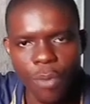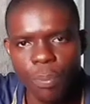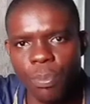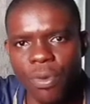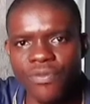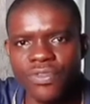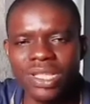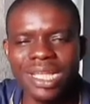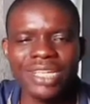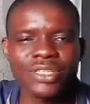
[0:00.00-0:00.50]

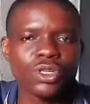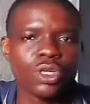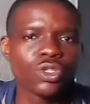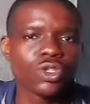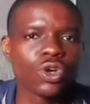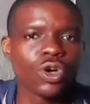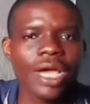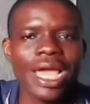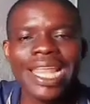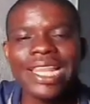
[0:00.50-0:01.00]
But if you know that you
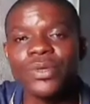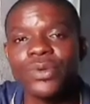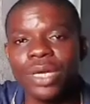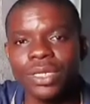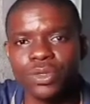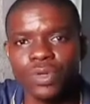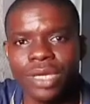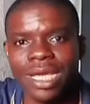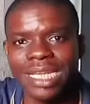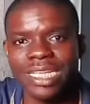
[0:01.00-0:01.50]
don't know
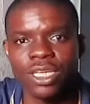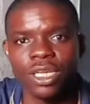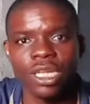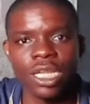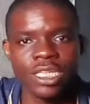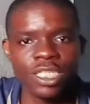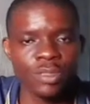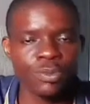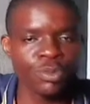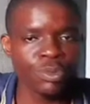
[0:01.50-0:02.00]
anywhere to get the
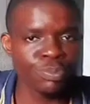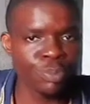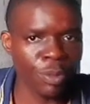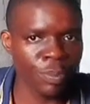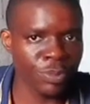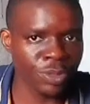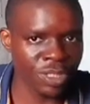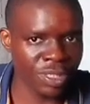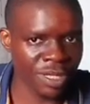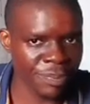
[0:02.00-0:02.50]
legit
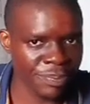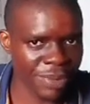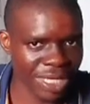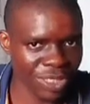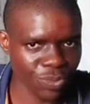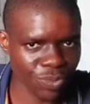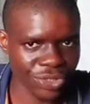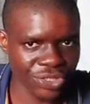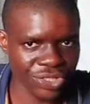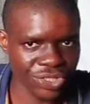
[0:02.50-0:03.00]
UNIPORT Post UTME
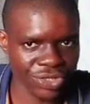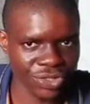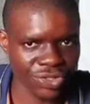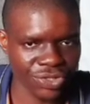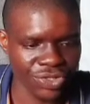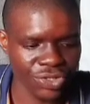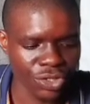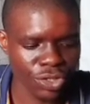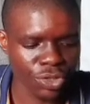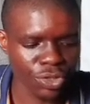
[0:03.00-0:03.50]
pass question,